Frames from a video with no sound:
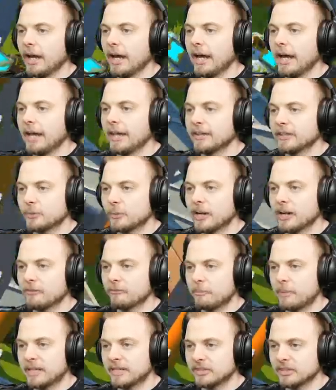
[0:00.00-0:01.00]
Uh, that's where
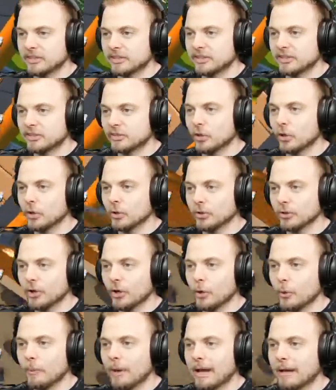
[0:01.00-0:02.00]
I've basically stolen
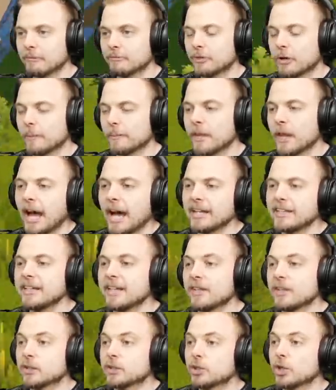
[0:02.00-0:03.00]
all mine from. And
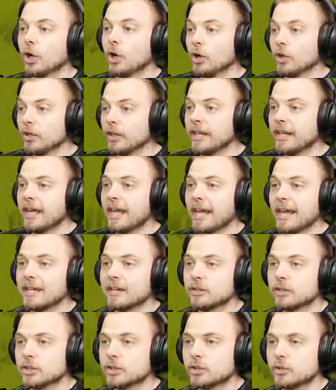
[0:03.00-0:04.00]
yeah, they're totally
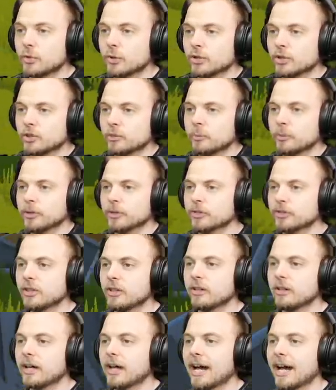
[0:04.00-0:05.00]
indestructible.
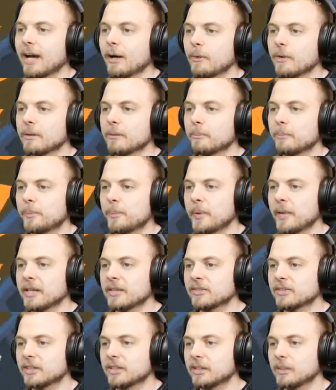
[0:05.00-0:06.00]
So how it
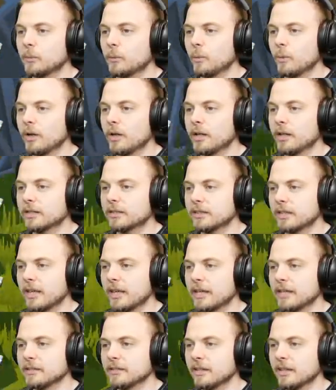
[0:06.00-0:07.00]
basically works
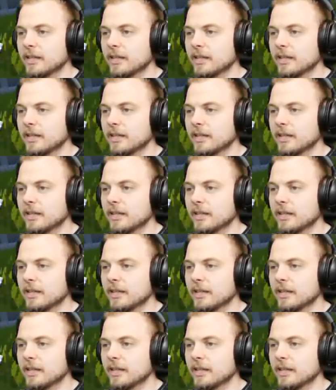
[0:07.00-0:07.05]
is